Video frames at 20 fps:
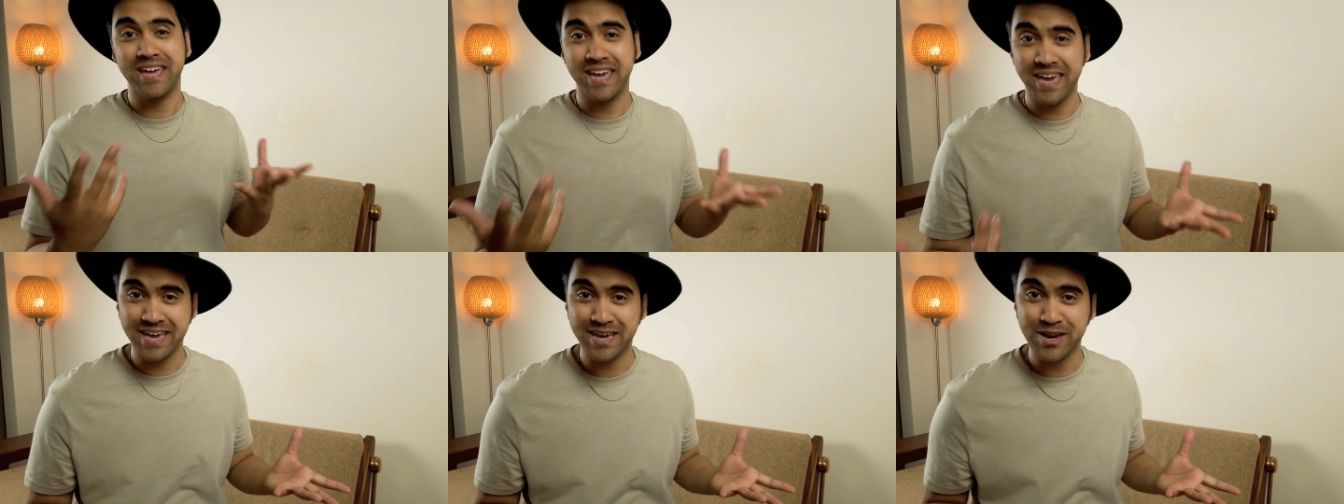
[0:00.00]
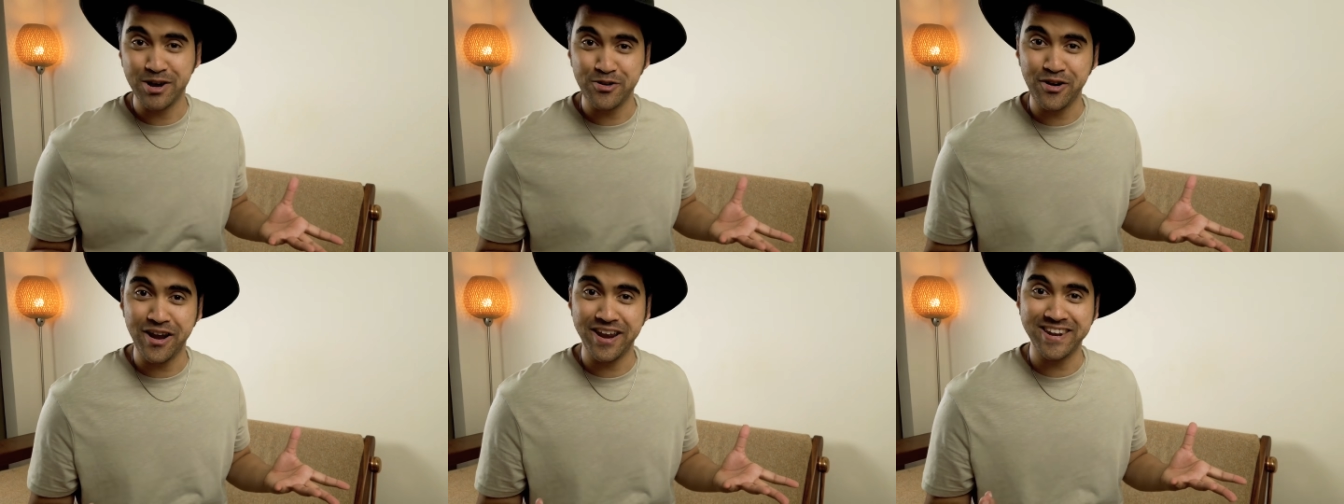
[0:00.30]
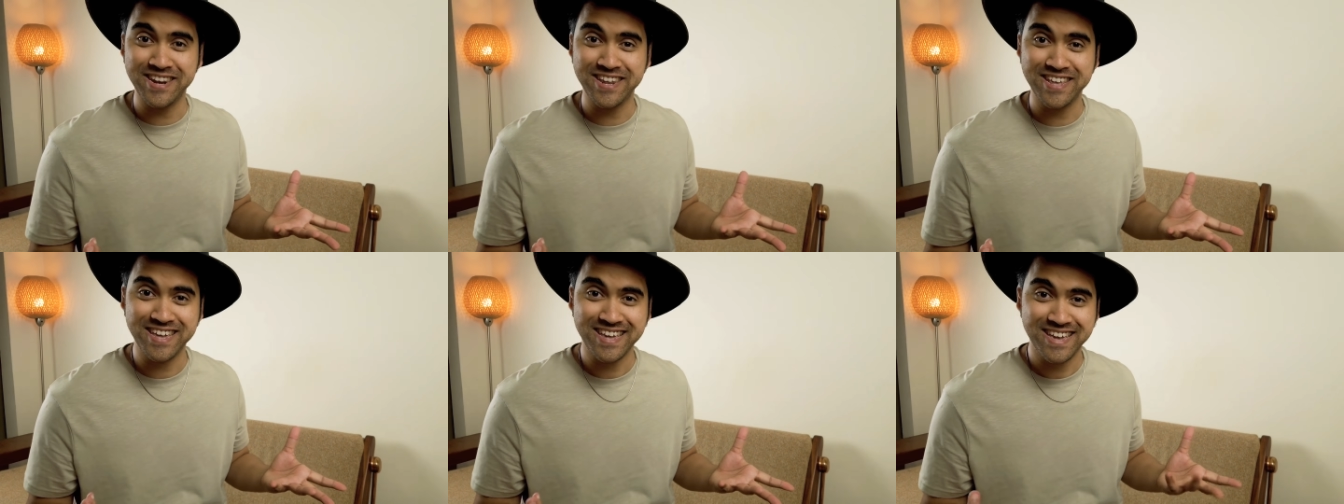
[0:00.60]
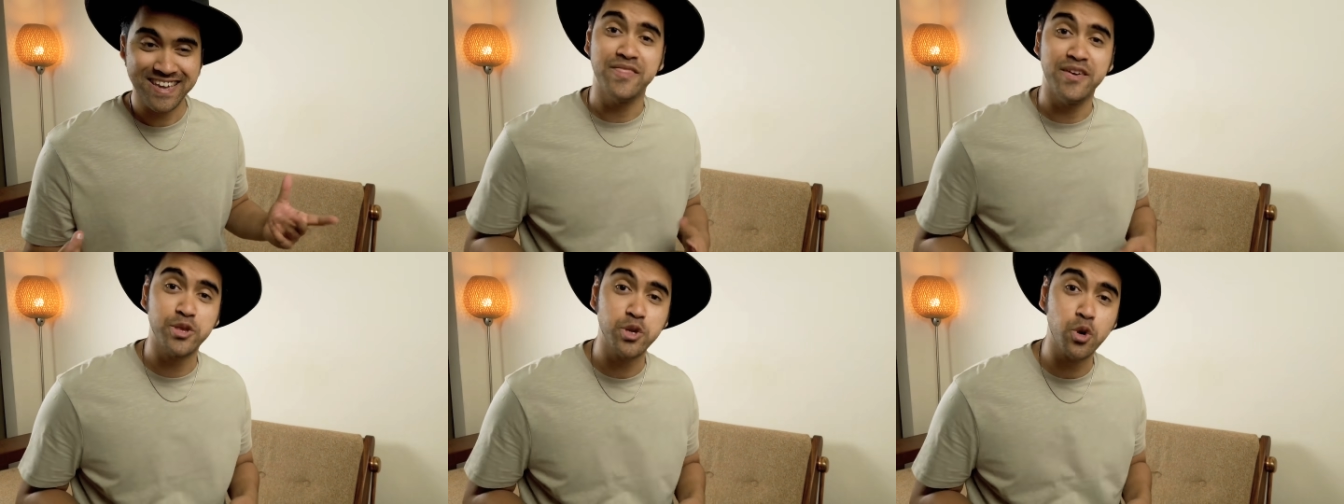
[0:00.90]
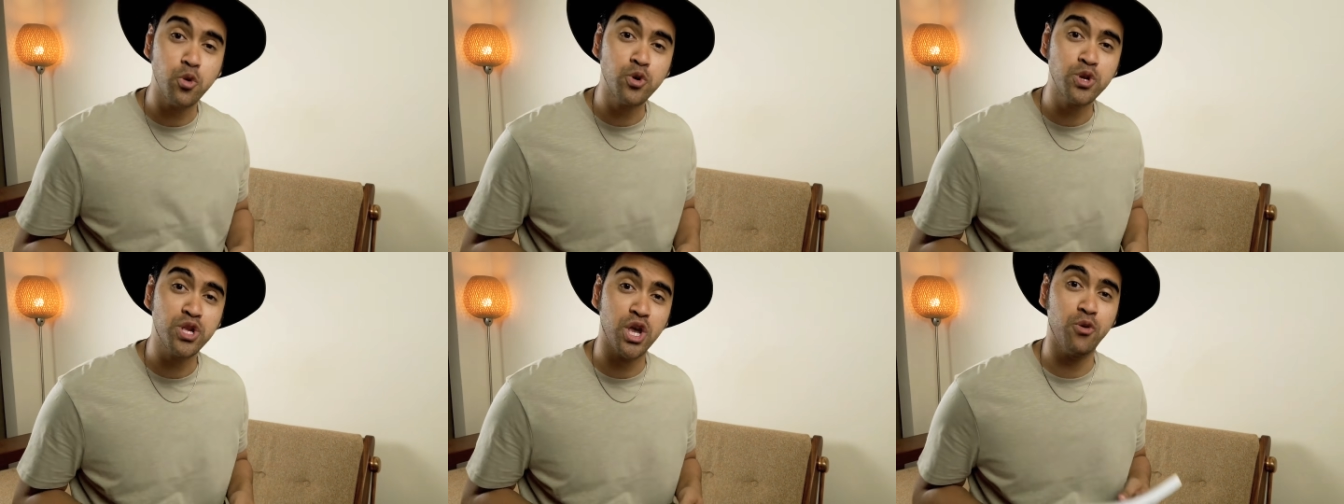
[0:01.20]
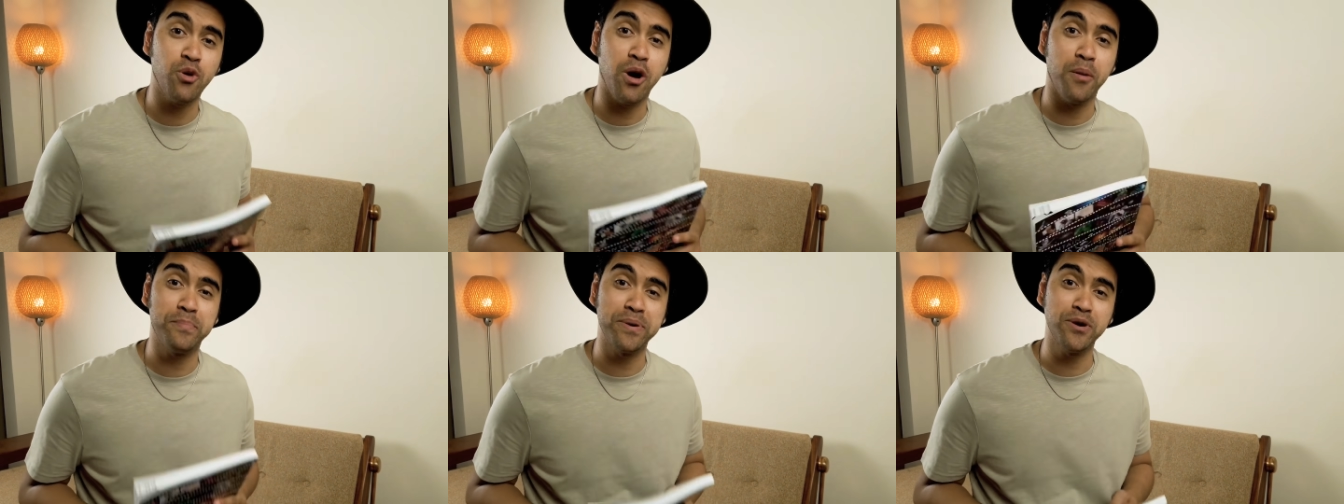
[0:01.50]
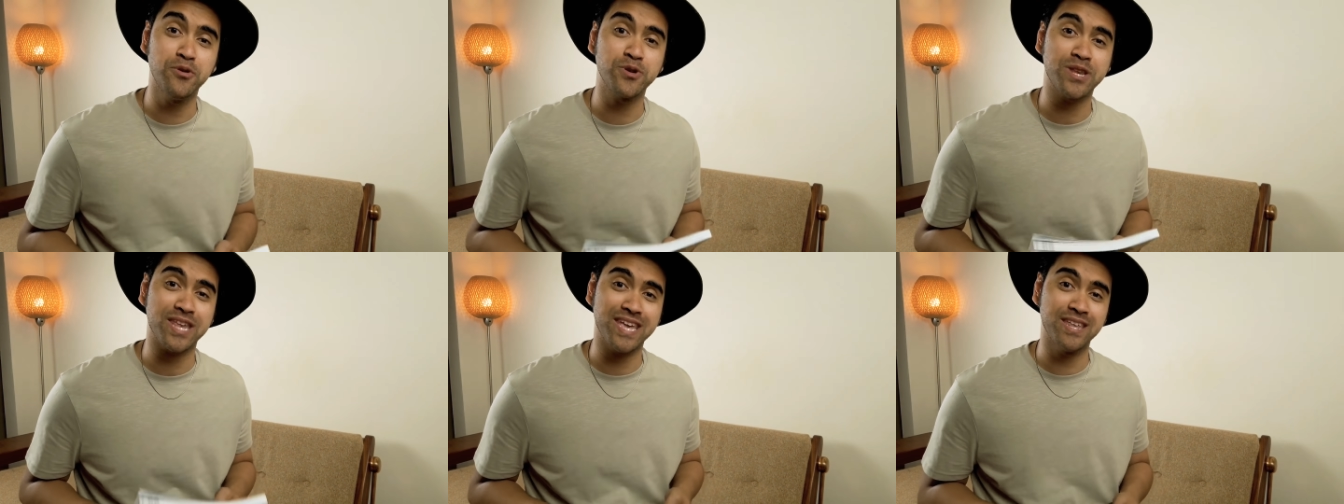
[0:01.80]
kicker ending. There's also a
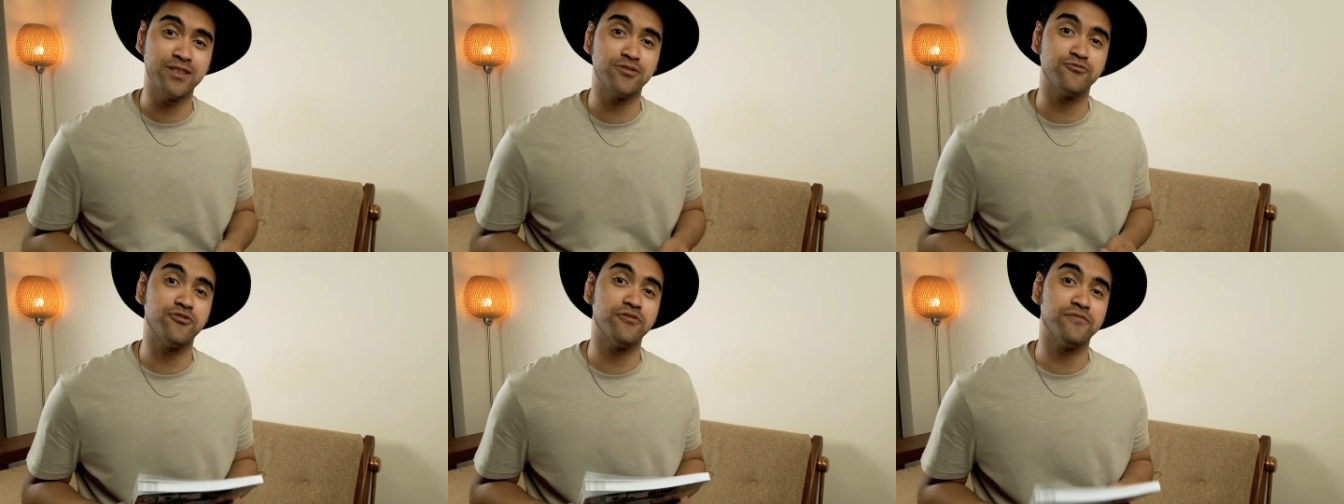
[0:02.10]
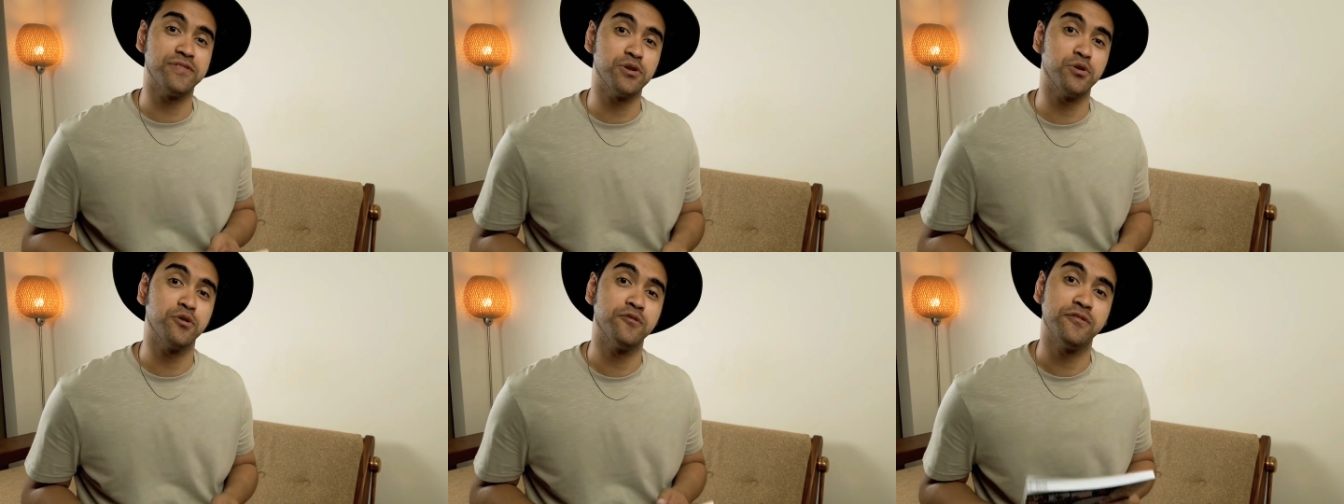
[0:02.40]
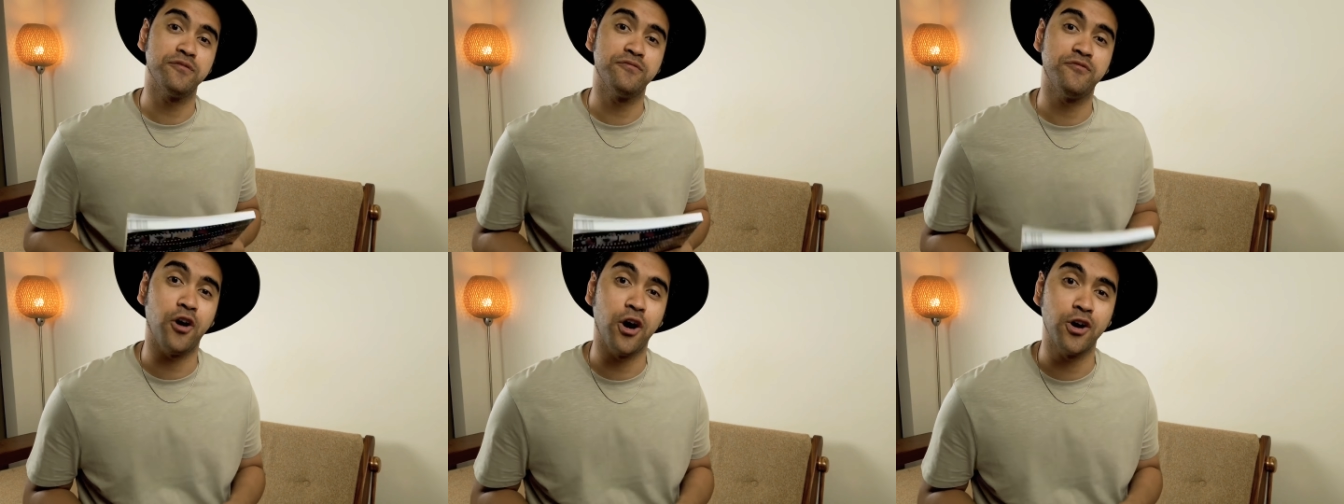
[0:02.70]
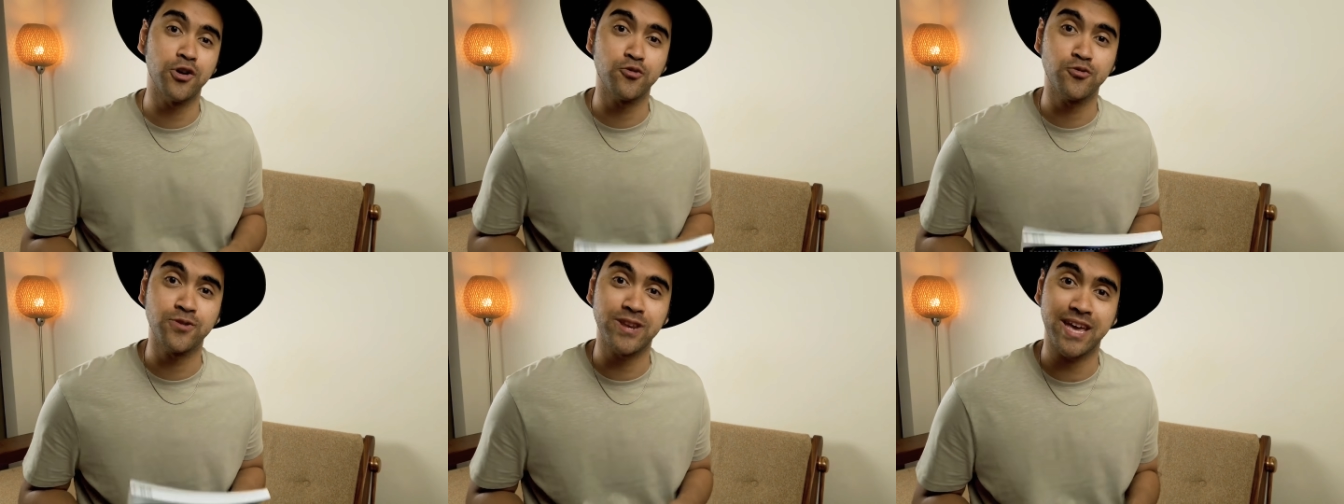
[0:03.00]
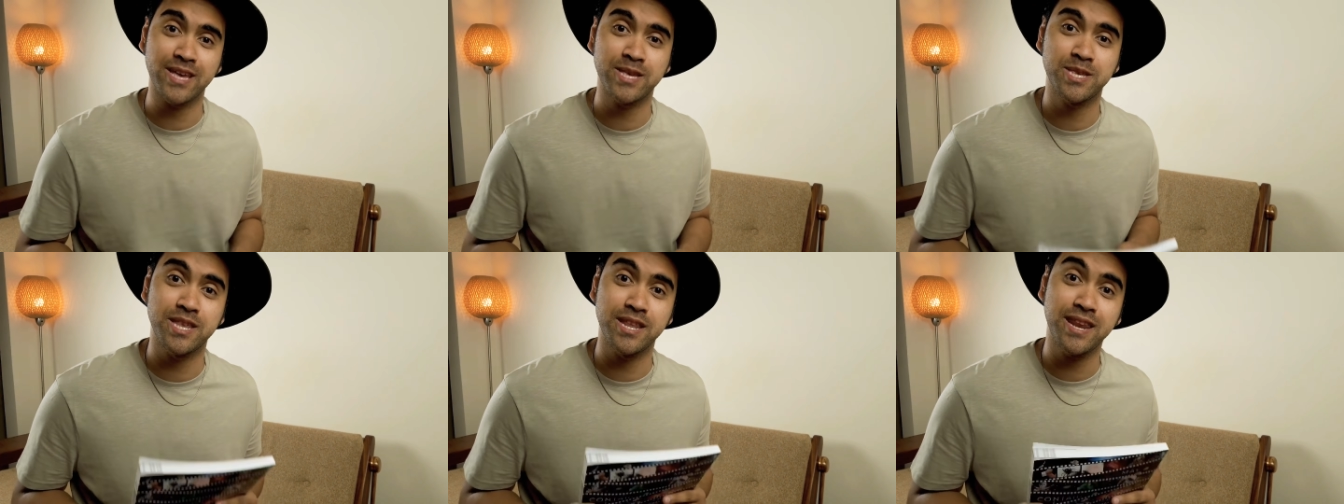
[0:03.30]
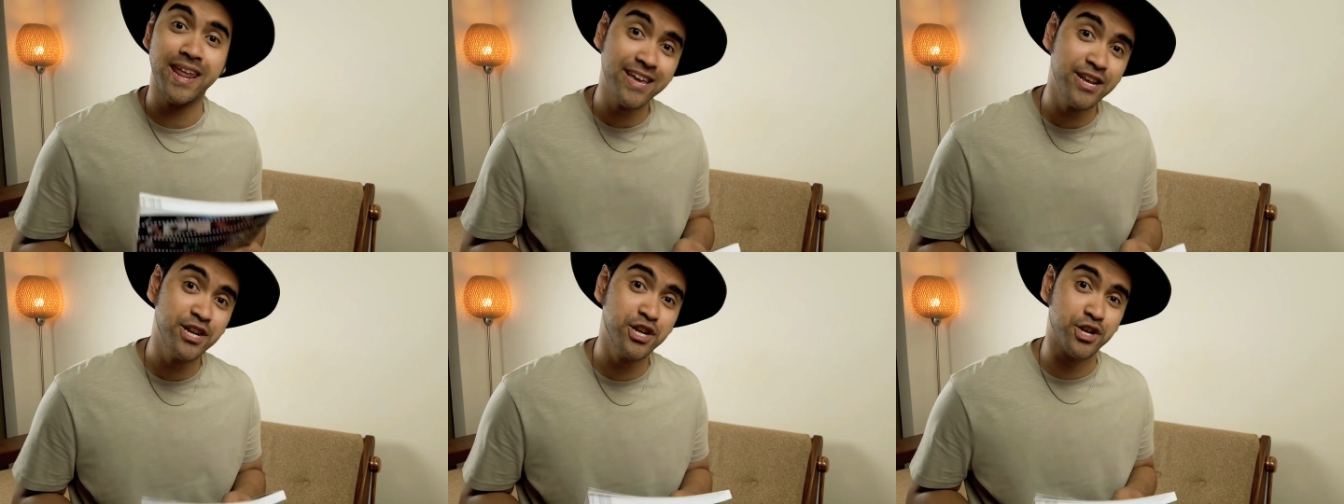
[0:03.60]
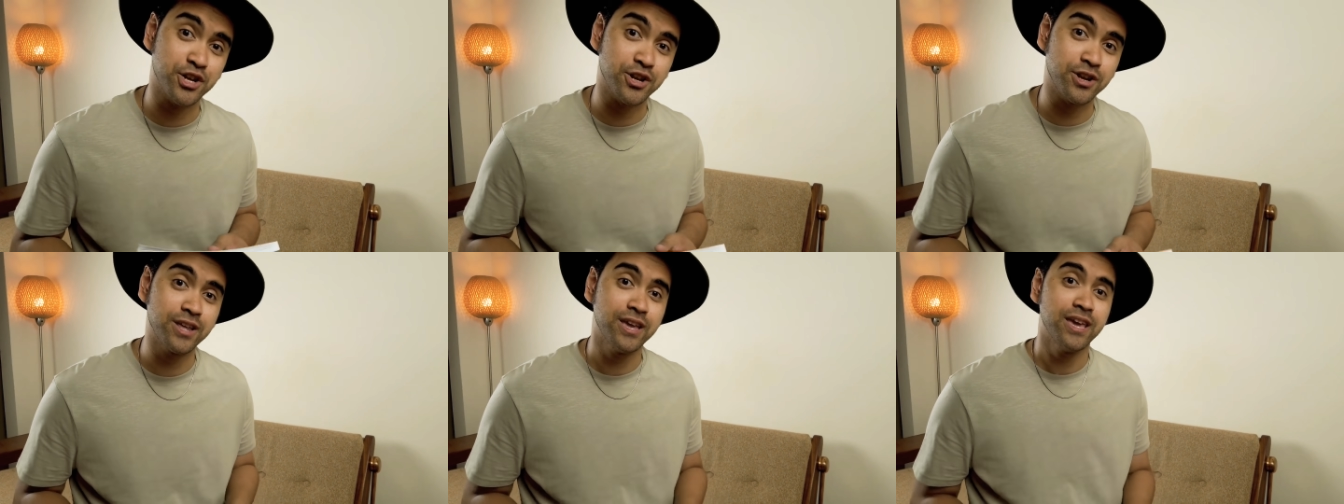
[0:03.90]
built-in reveal for Final
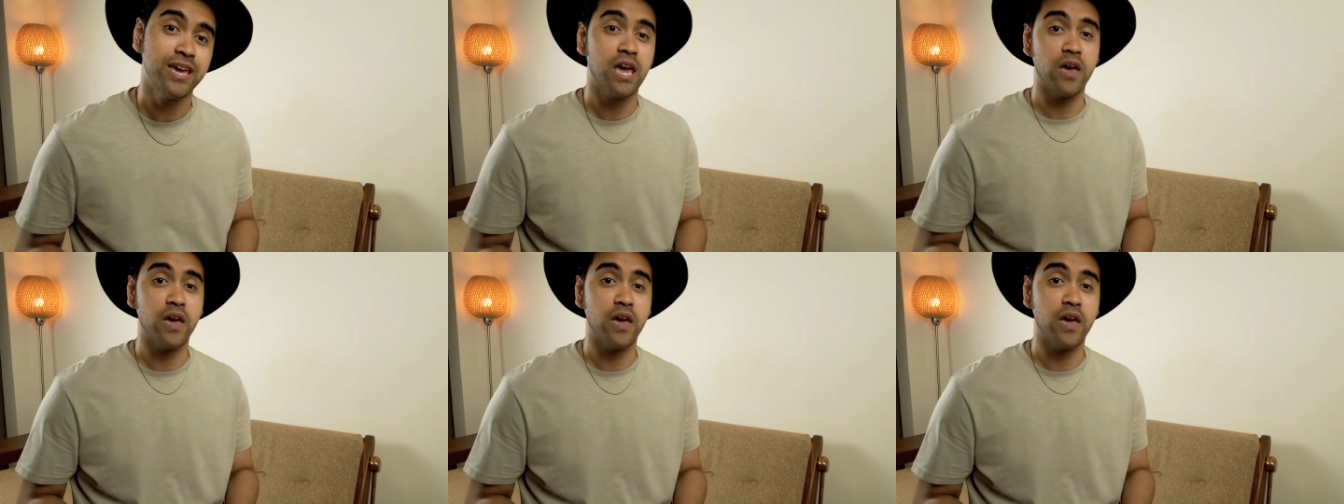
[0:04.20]
Destination.